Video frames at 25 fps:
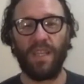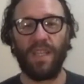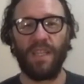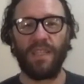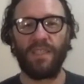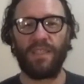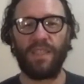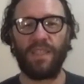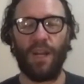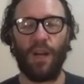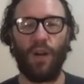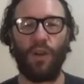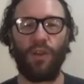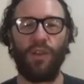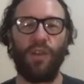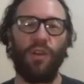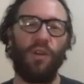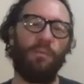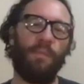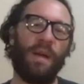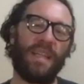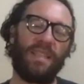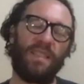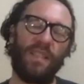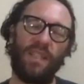So your
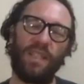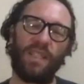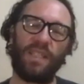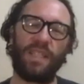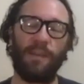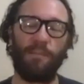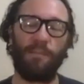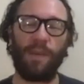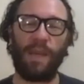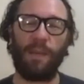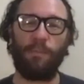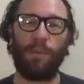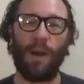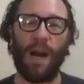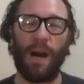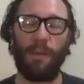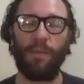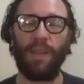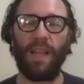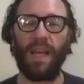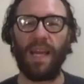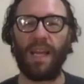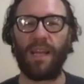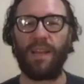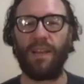messages could be
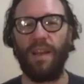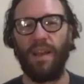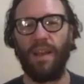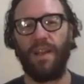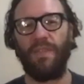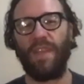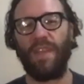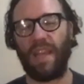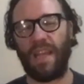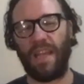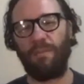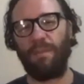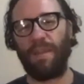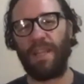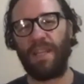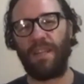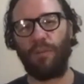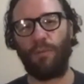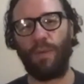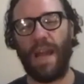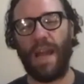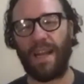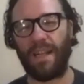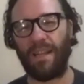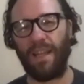public, they could be
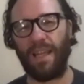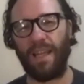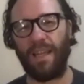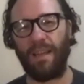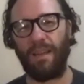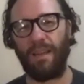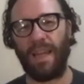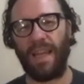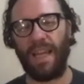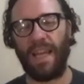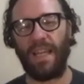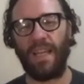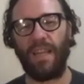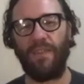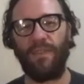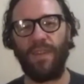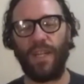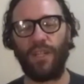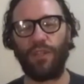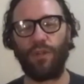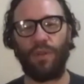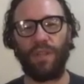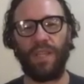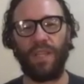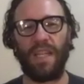directly
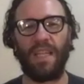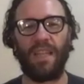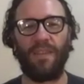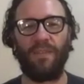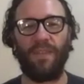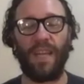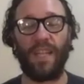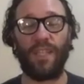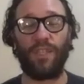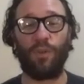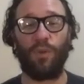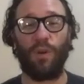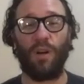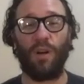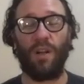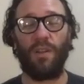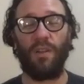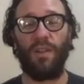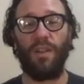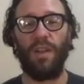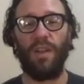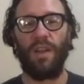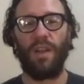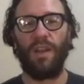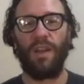individual to
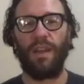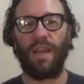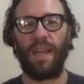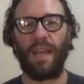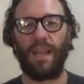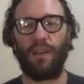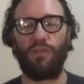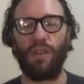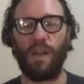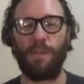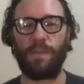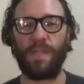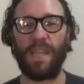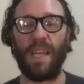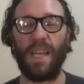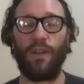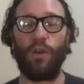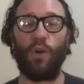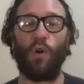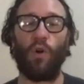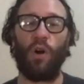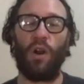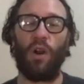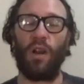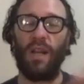individual, encrypted,
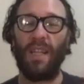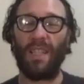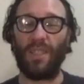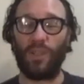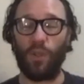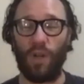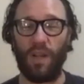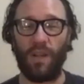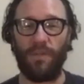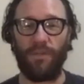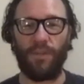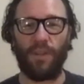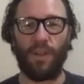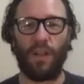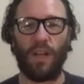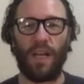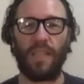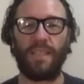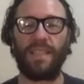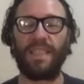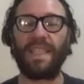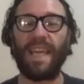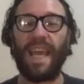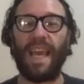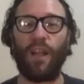or in sort of a
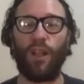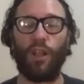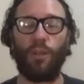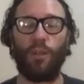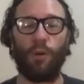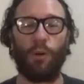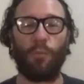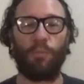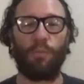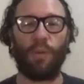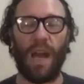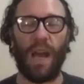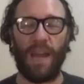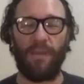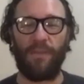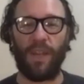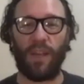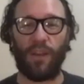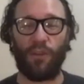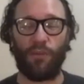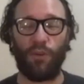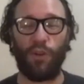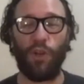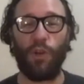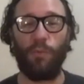scalable
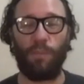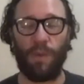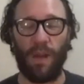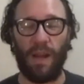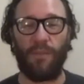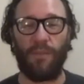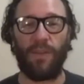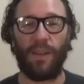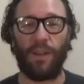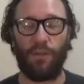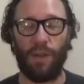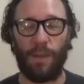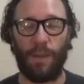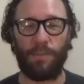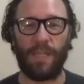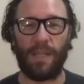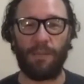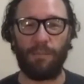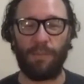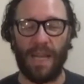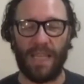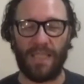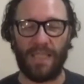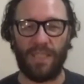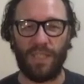private group of encrypted
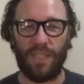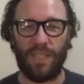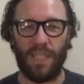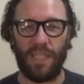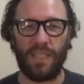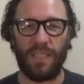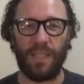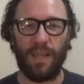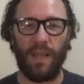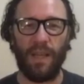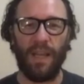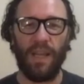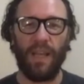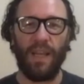messages.